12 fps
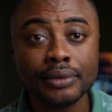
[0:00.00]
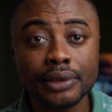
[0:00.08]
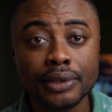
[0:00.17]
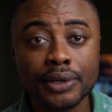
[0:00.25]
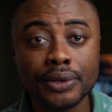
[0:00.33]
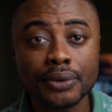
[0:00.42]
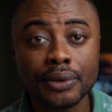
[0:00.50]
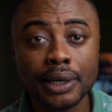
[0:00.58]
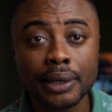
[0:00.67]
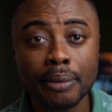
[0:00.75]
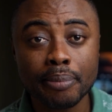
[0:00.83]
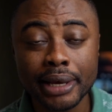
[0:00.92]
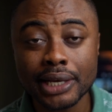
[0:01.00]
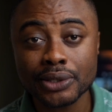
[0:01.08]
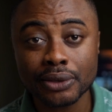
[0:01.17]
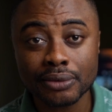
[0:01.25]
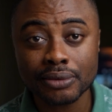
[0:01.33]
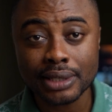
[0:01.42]
based
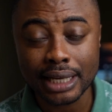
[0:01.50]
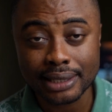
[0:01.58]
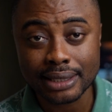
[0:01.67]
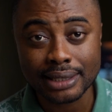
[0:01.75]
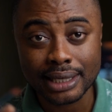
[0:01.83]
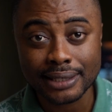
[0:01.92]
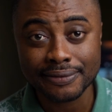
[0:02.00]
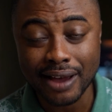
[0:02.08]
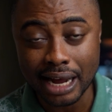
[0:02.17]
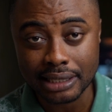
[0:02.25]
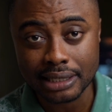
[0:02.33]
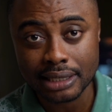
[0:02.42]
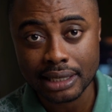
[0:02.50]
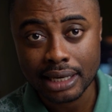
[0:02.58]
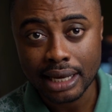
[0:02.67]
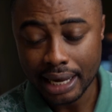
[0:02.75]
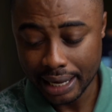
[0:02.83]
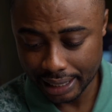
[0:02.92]
on statistics, facts,
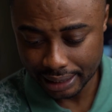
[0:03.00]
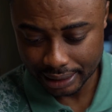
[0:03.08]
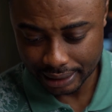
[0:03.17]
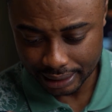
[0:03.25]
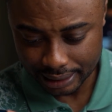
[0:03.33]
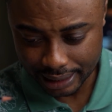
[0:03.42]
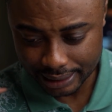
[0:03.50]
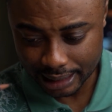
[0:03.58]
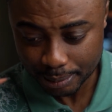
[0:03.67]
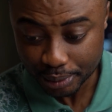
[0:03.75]
and data